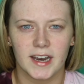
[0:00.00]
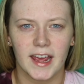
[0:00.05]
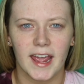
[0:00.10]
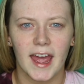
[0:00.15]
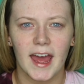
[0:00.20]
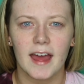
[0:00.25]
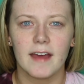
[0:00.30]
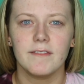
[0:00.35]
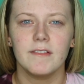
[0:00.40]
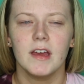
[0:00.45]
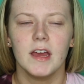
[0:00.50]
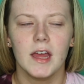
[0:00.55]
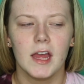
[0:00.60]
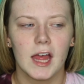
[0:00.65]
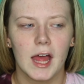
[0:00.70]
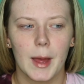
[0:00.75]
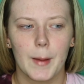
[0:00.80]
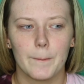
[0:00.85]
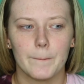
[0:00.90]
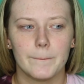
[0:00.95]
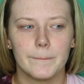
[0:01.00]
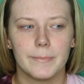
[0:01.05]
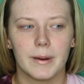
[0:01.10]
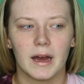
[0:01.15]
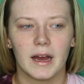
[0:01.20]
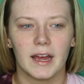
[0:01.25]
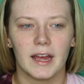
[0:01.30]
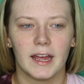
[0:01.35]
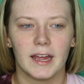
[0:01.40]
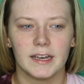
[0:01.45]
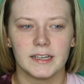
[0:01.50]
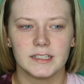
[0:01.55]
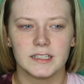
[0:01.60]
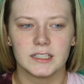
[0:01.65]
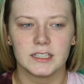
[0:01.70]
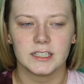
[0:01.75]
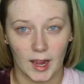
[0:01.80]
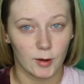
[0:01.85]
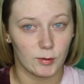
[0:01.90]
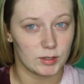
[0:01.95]
I have.
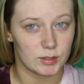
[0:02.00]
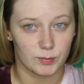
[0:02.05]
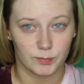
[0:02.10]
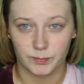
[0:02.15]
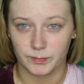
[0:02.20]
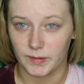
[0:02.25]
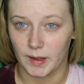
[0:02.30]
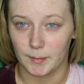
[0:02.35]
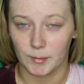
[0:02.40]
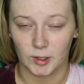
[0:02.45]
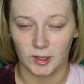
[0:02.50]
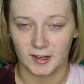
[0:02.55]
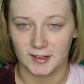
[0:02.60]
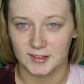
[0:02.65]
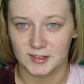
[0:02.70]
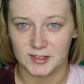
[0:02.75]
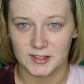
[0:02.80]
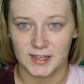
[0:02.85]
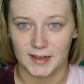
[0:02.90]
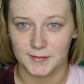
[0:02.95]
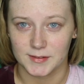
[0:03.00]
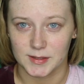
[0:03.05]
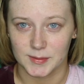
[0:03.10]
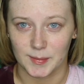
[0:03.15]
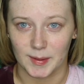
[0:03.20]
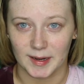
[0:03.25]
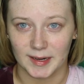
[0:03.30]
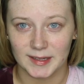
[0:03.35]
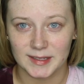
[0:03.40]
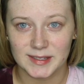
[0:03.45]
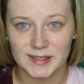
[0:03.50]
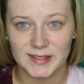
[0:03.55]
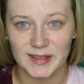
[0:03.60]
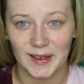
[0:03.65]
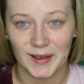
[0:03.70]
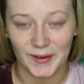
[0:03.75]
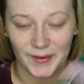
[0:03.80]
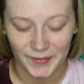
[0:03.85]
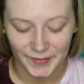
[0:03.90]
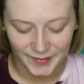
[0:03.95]
But I was am looking to save some money,
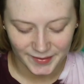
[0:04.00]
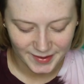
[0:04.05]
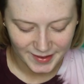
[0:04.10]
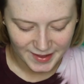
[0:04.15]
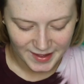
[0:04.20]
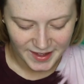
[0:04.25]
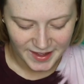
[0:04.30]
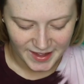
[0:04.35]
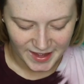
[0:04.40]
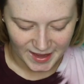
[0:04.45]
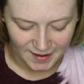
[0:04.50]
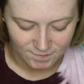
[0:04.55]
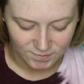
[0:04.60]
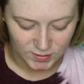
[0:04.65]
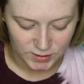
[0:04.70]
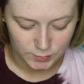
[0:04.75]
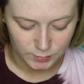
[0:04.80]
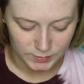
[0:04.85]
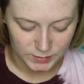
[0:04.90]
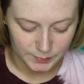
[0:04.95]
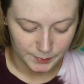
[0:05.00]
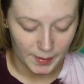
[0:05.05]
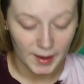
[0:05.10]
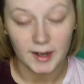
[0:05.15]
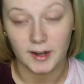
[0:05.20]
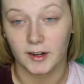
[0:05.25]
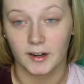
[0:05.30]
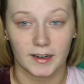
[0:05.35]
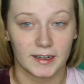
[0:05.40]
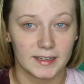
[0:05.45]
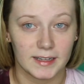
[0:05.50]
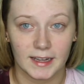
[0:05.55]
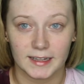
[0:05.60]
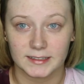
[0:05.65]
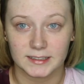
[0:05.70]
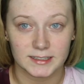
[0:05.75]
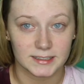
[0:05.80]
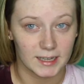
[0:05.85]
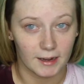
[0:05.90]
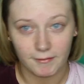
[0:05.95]
so if this one's better, it,
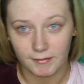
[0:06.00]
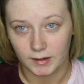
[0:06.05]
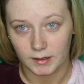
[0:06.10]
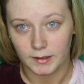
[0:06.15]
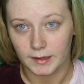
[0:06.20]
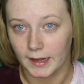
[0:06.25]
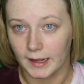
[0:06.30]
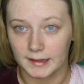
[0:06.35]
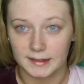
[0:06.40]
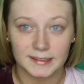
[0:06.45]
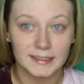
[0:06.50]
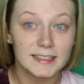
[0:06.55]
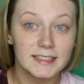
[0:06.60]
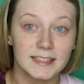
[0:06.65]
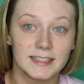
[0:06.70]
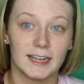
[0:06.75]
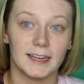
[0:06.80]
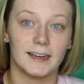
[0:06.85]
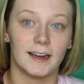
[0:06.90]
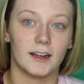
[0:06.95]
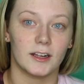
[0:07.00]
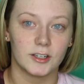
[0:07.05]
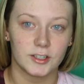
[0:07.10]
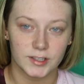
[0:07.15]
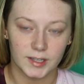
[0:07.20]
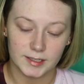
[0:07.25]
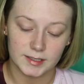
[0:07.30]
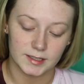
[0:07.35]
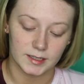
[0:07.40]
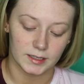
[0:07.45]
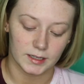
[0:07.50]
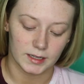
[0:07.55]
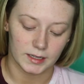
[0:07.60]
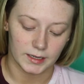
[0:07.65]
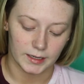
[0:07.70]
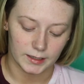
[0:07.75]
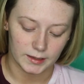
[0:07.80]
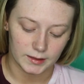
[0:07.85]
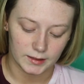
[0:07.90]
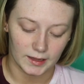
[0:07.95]
it's definitely at least $10 less than,
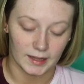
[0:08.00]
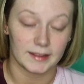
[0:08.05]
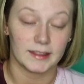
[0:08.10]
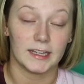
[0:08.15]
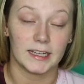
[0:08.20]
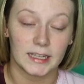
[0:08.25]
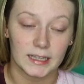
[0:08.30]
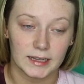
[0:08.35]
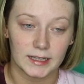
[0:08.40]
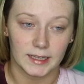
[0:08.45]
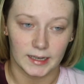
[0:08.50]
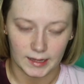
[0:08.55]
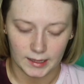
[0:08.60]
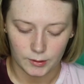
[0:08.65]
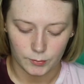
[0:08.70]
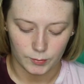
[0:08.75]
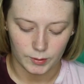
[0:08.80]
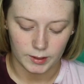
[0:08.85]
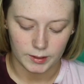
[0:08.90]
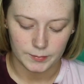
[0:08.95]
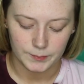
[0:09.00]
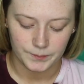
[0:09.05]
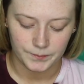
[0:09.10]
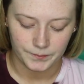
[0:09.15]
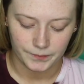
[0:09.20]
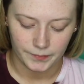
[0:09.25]
than the Clinique one.